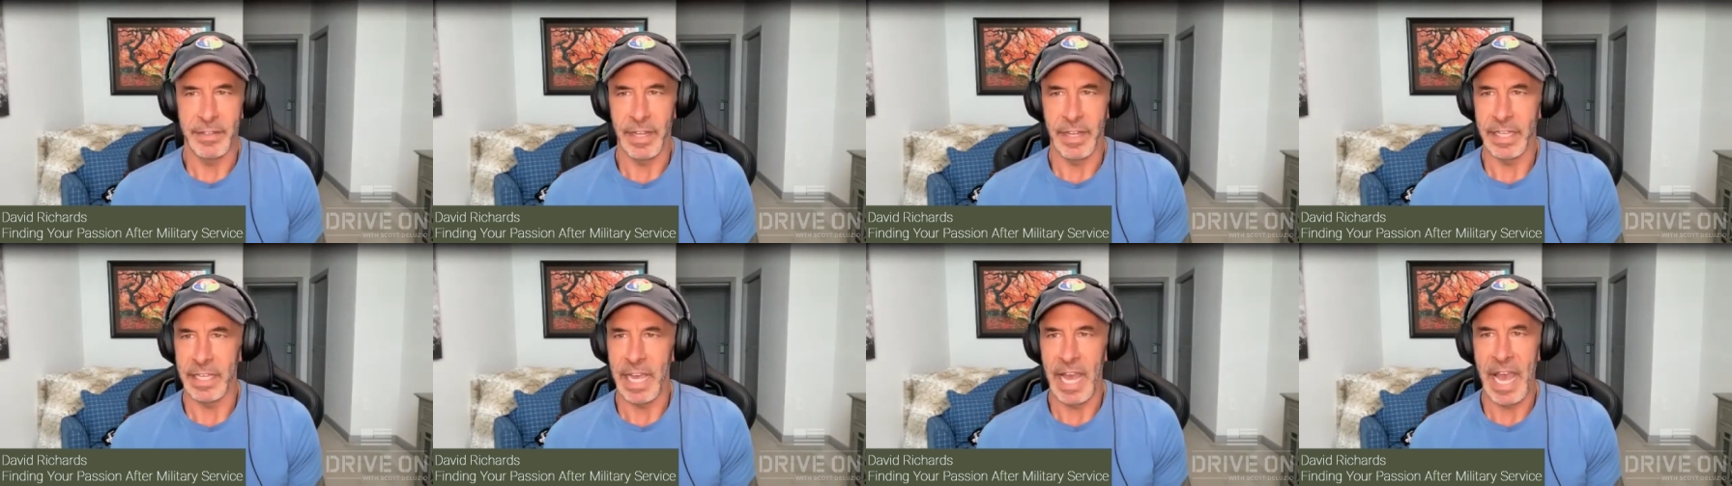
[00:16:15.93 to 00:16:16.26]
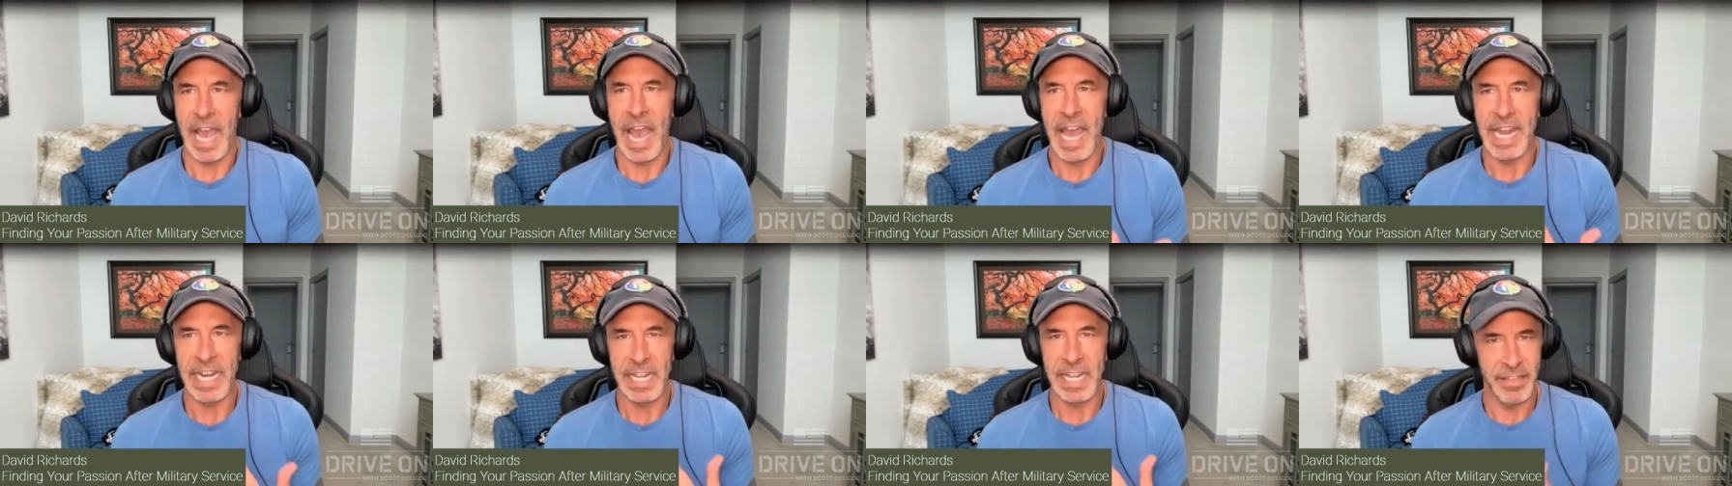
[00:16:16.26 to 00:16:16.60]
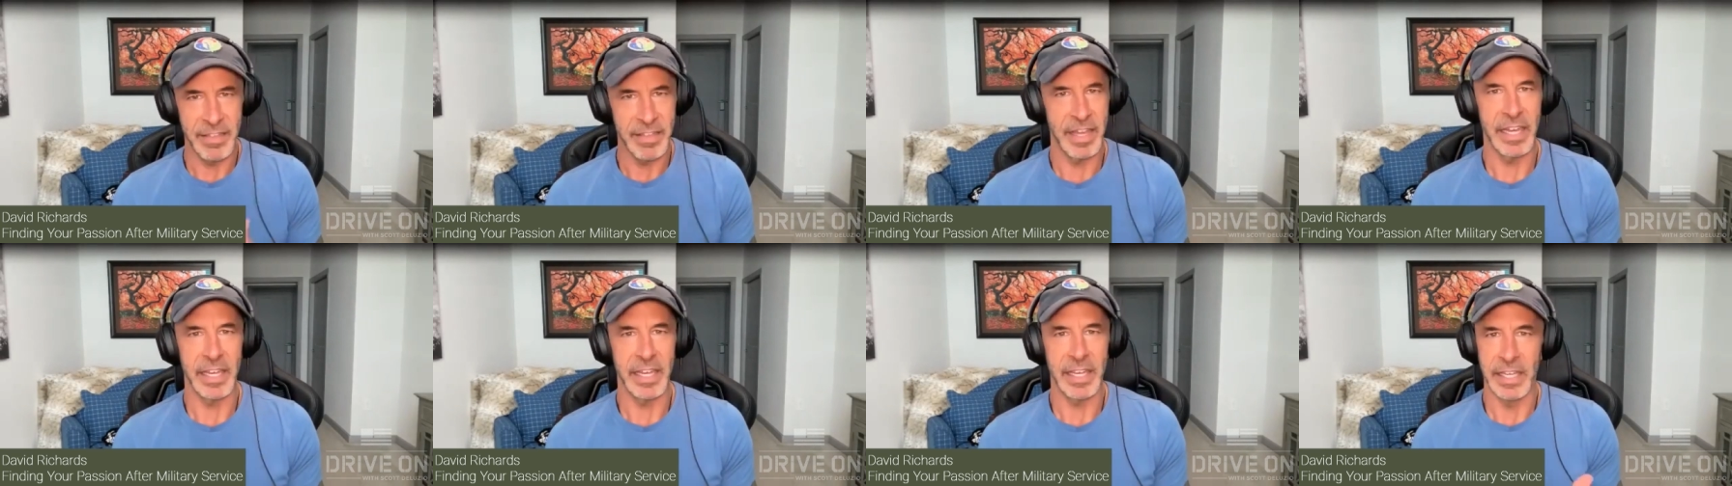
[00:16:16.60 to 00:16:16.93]
Like
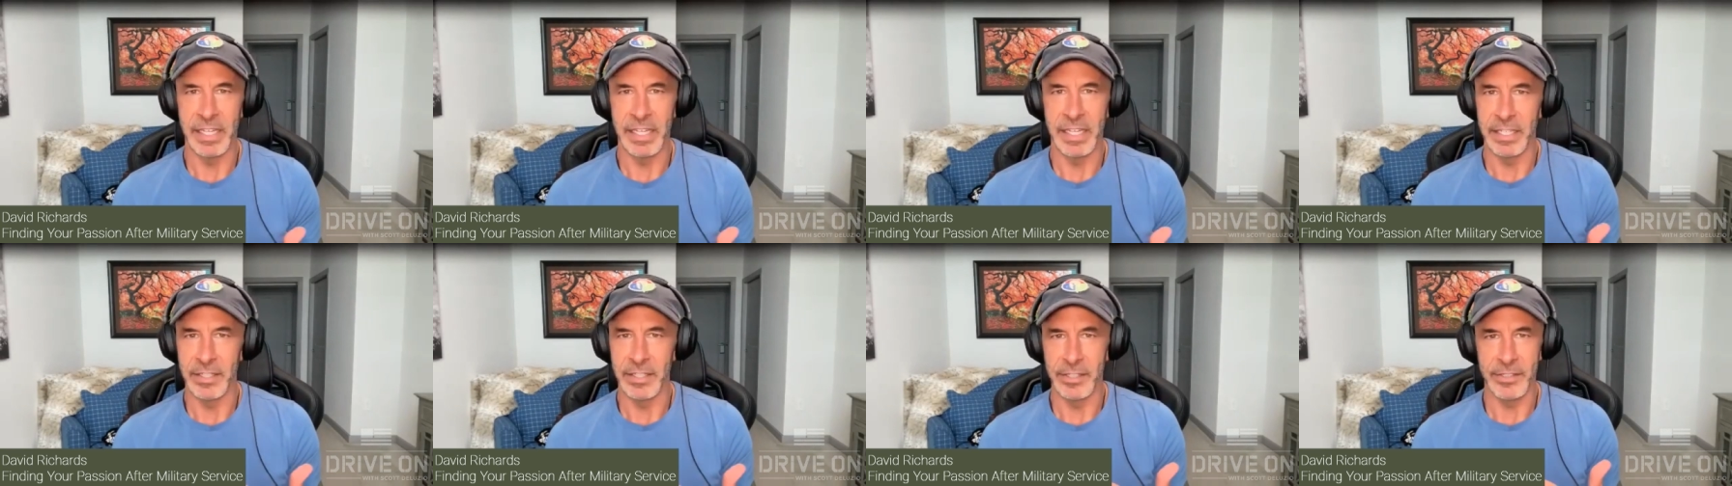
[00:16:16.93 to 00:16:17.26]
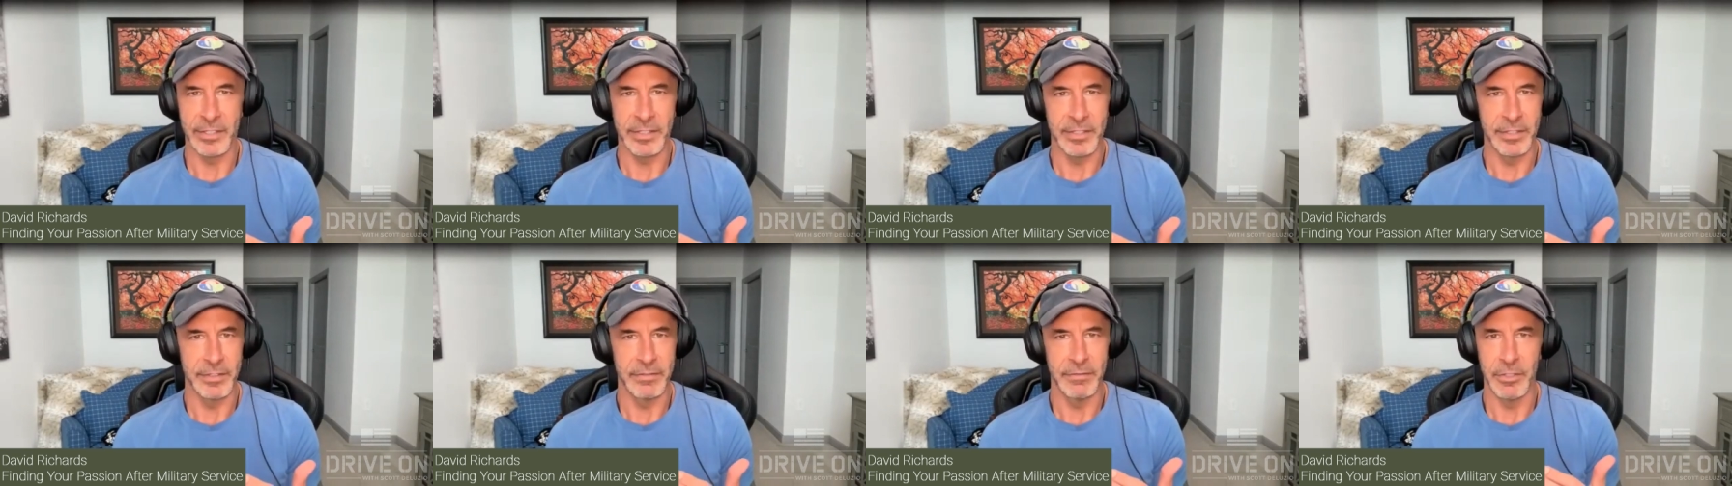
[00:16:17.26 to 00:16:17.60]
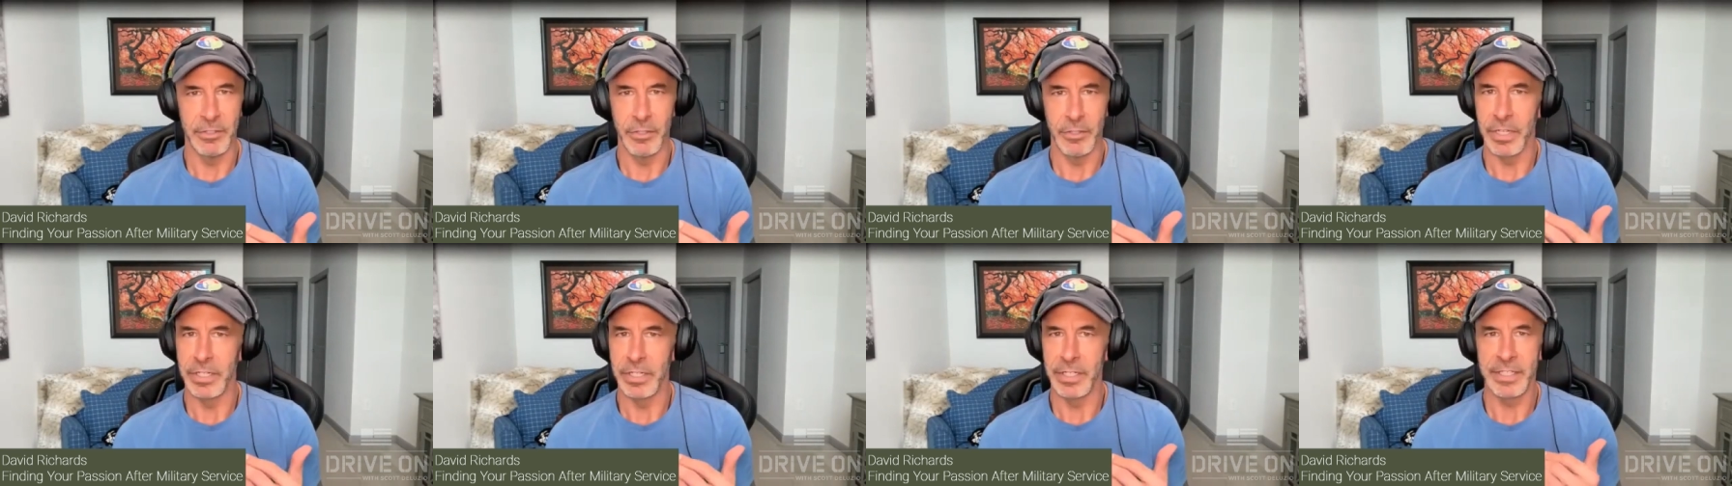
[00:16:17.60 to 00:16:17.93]
anything is,
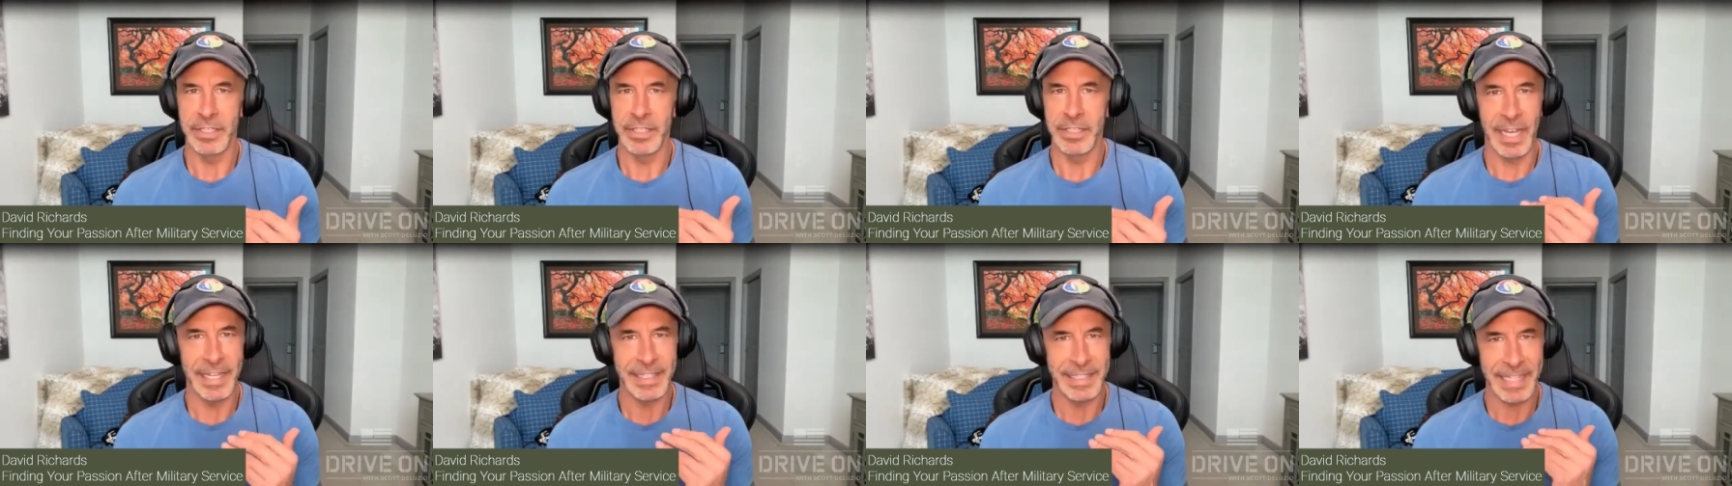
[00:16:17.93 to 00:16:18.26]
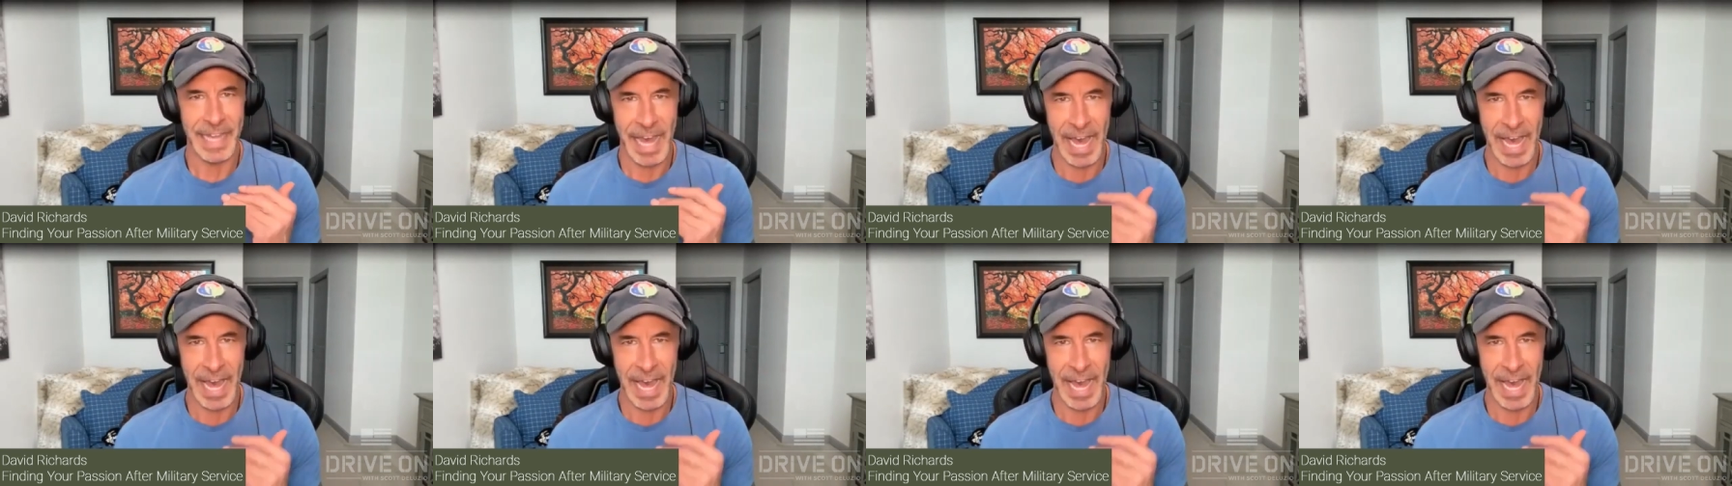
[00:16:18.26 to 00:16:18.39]
you can discuss